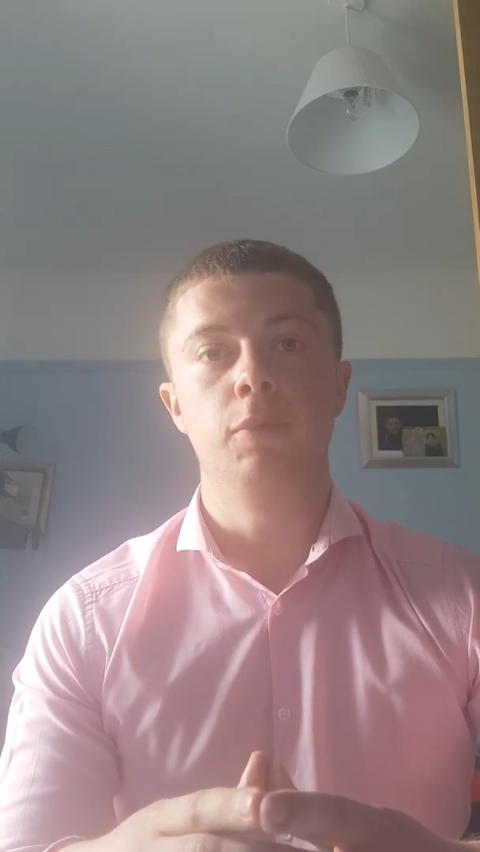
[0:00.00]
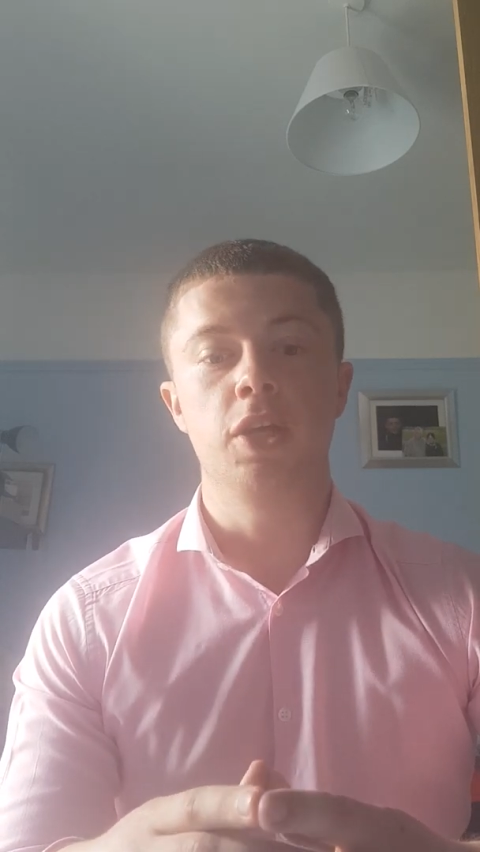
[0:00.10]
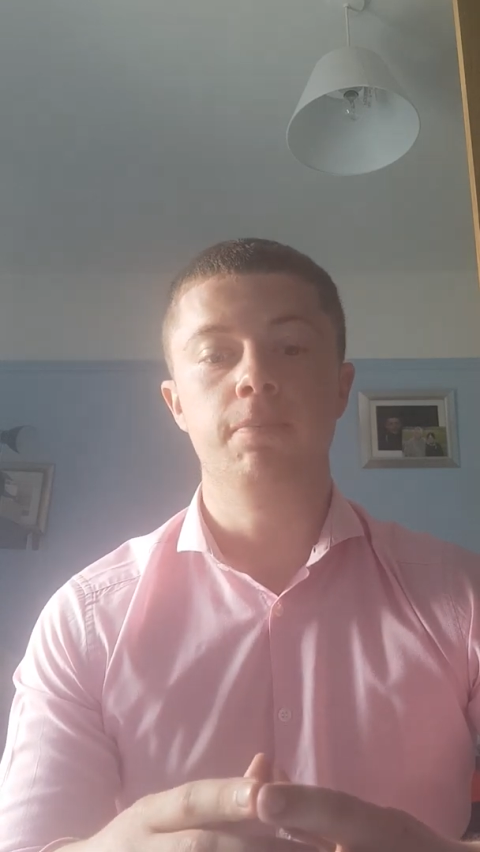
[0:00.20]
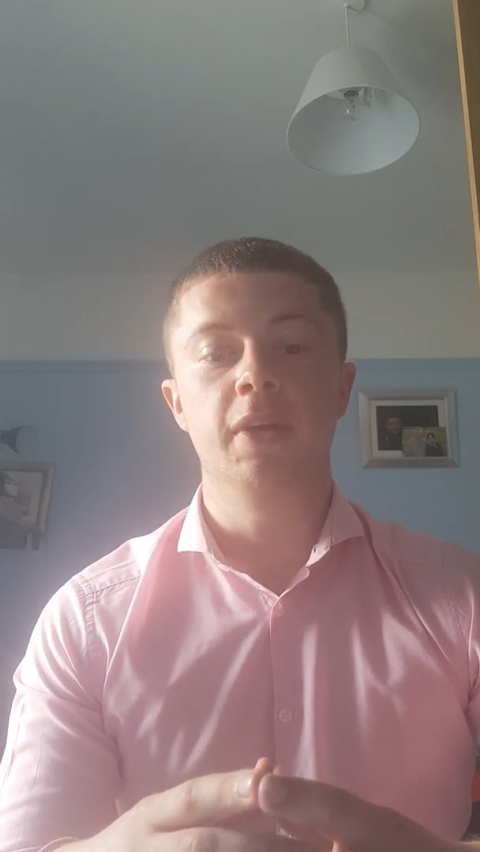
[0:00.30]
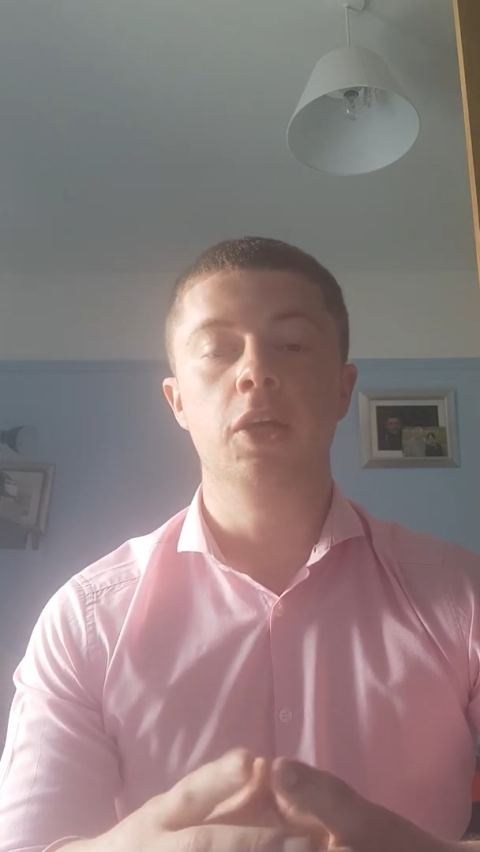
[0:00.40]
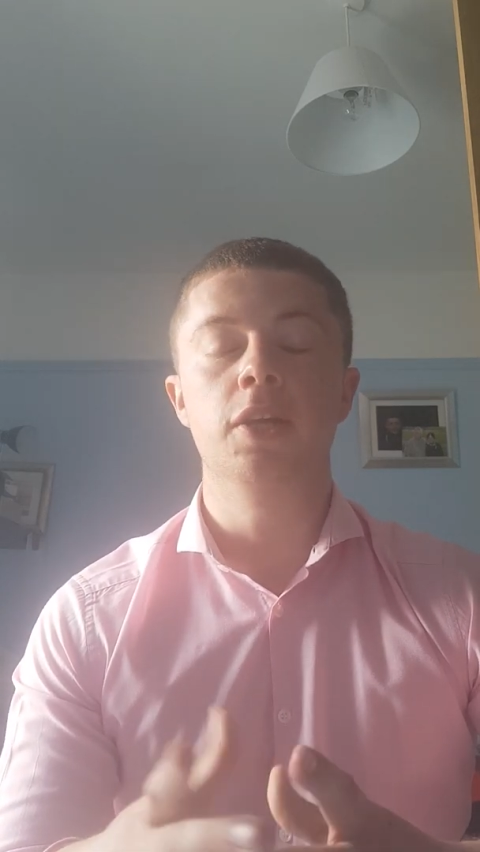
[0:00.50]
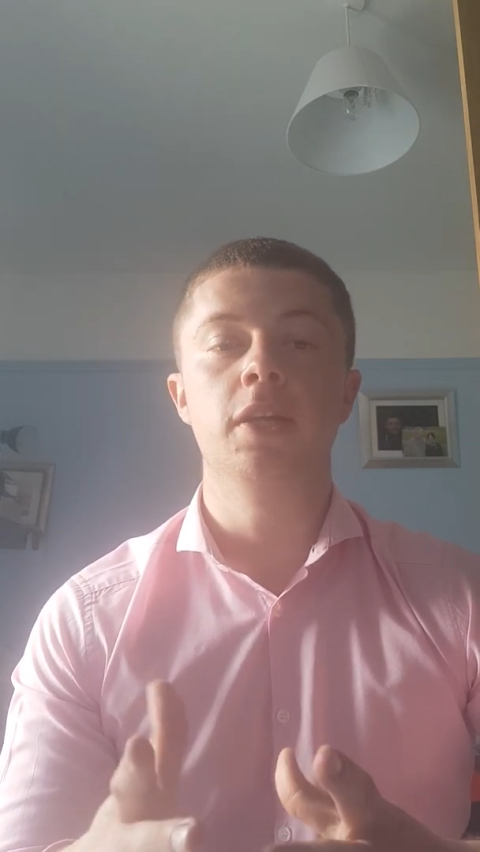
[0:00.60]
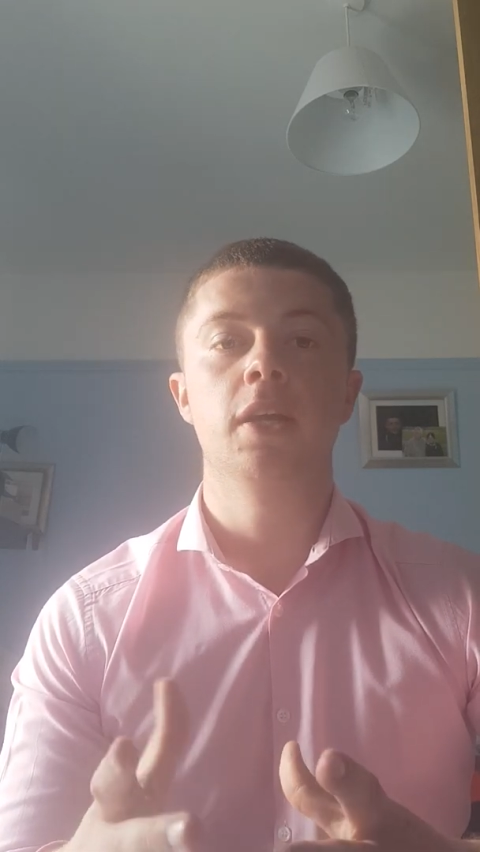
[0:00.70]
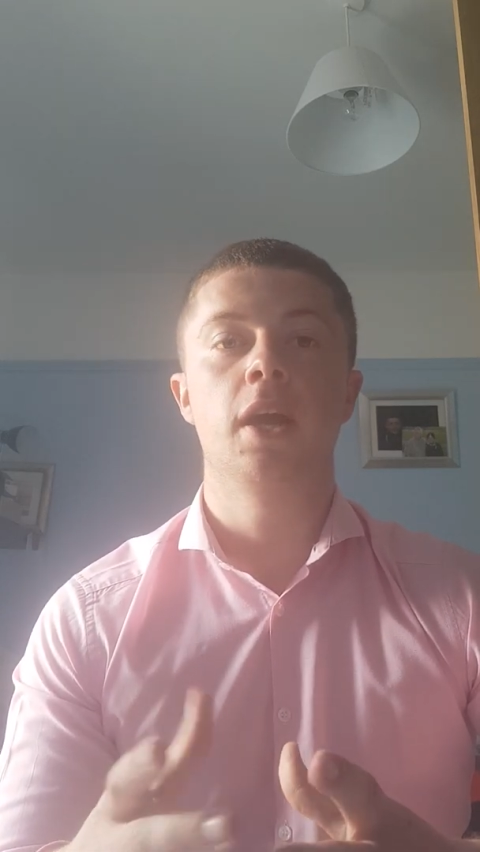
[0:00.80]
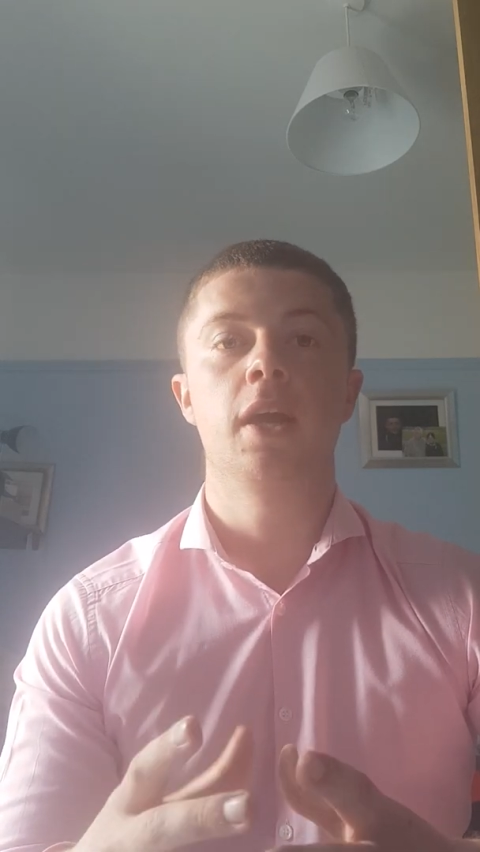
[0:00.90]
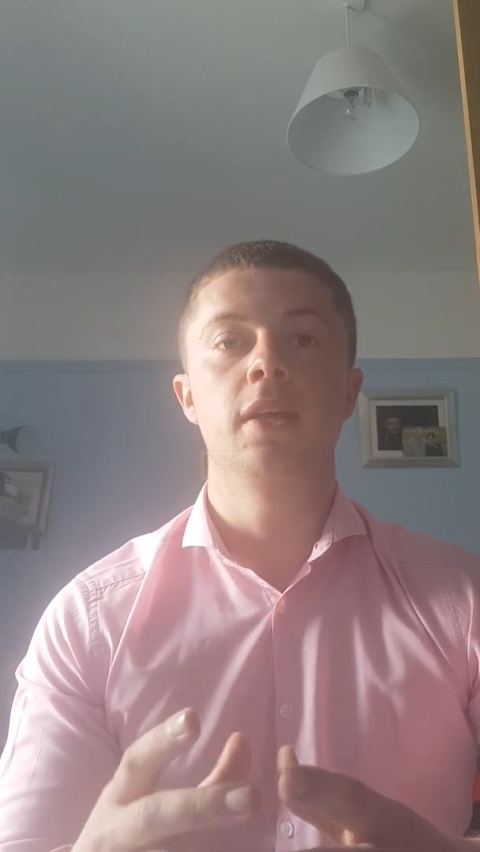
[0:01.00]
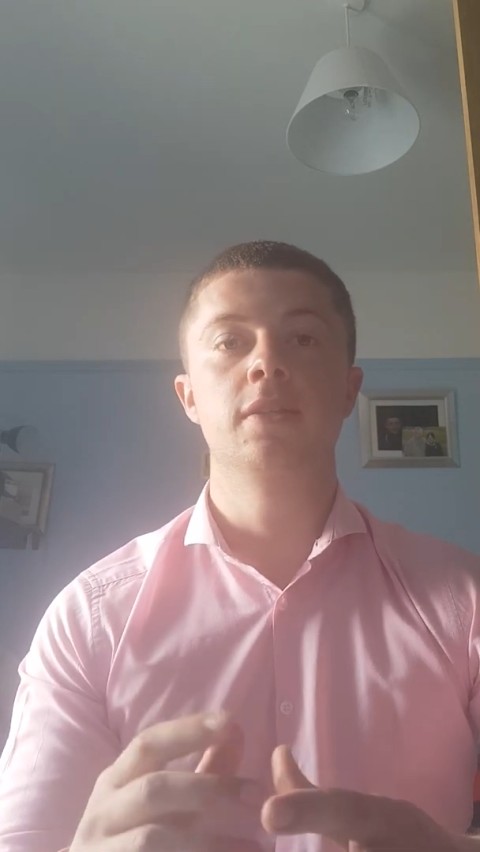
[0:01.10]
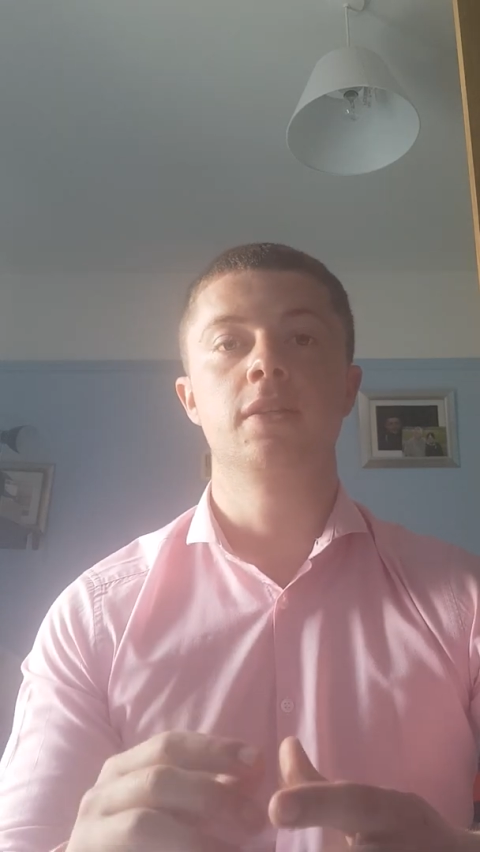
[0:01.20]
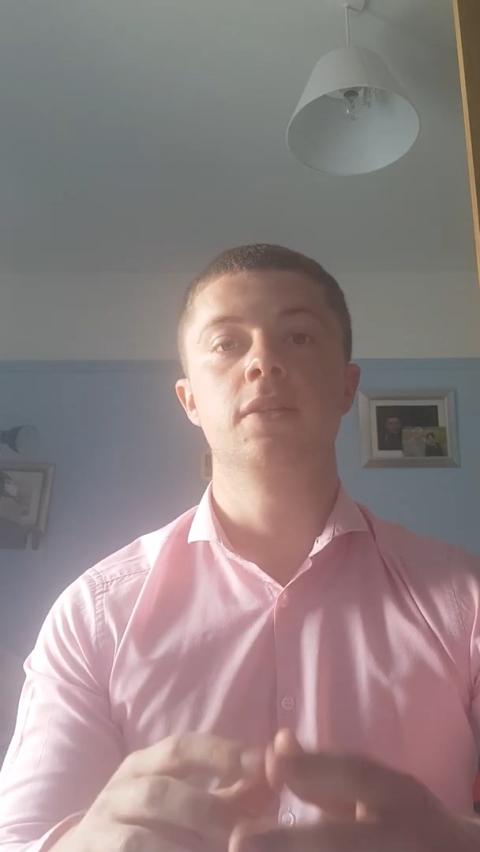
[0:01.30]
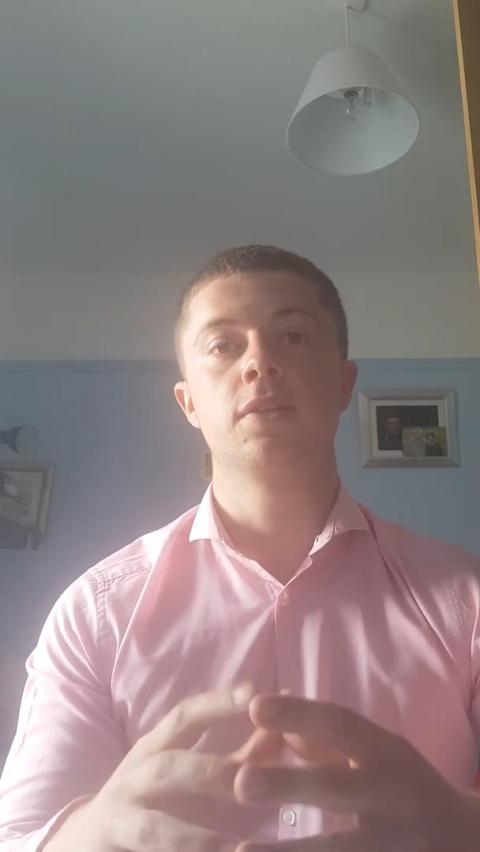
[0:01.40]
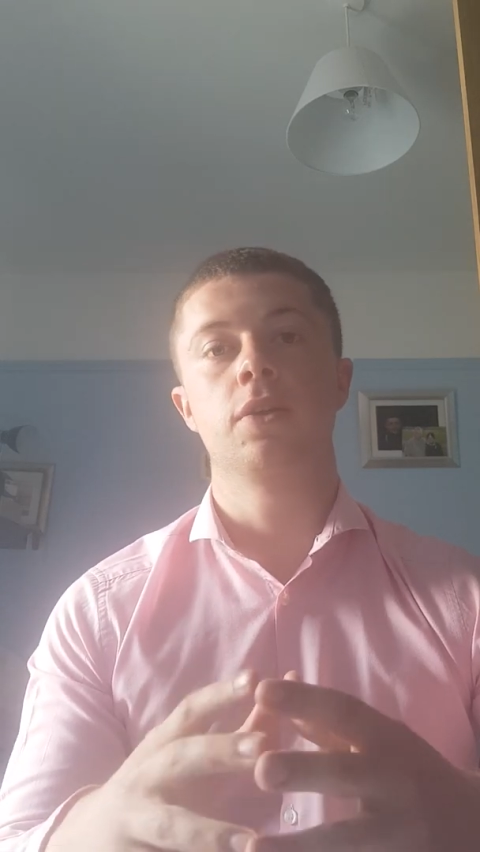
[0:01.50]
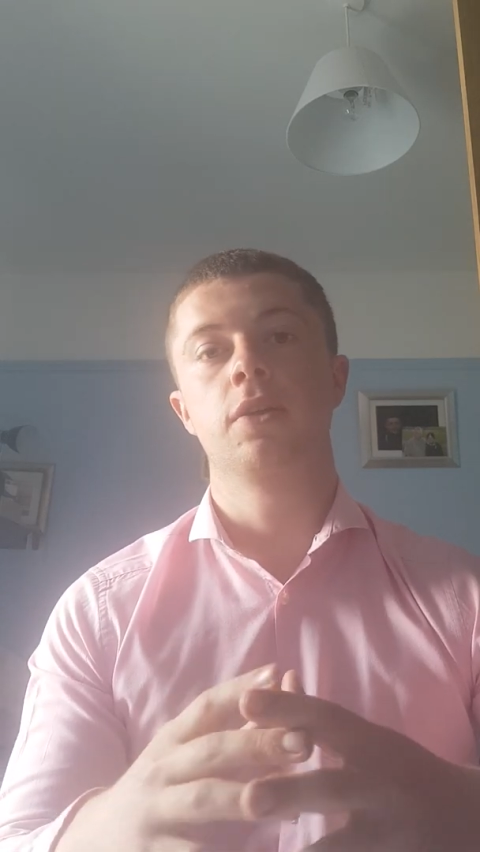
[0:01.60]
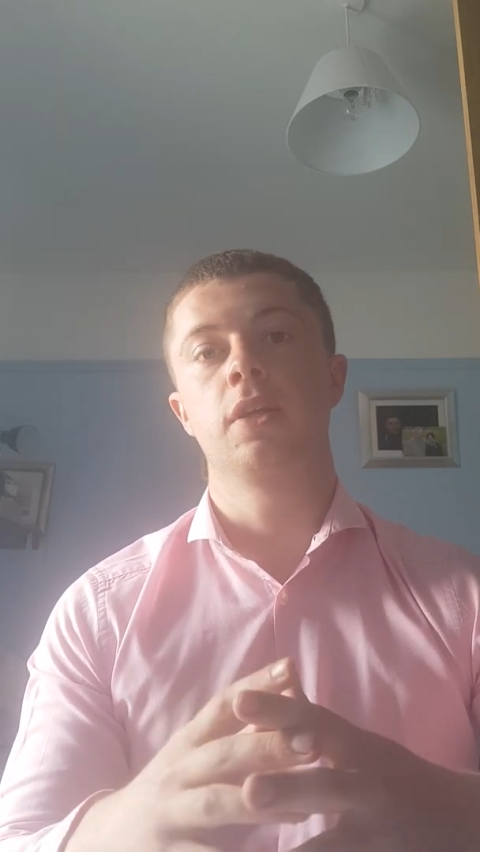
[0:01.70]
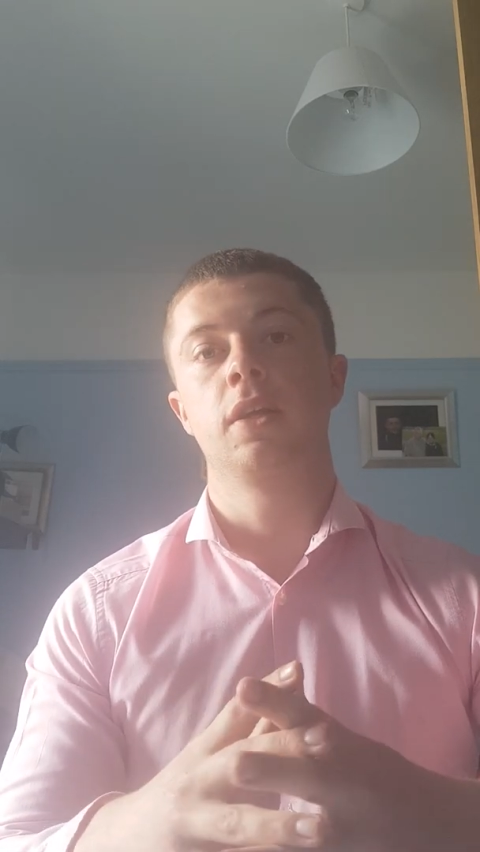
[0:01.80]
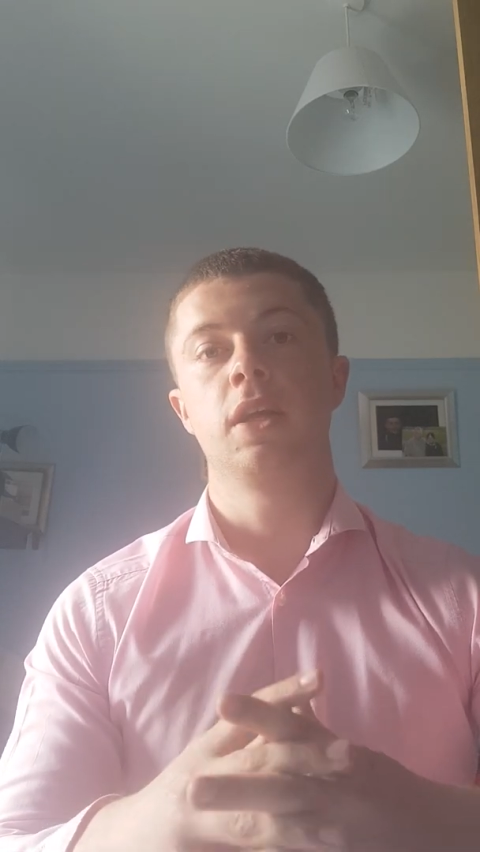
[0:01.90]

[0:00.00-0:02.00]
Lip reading: my big idea is concerning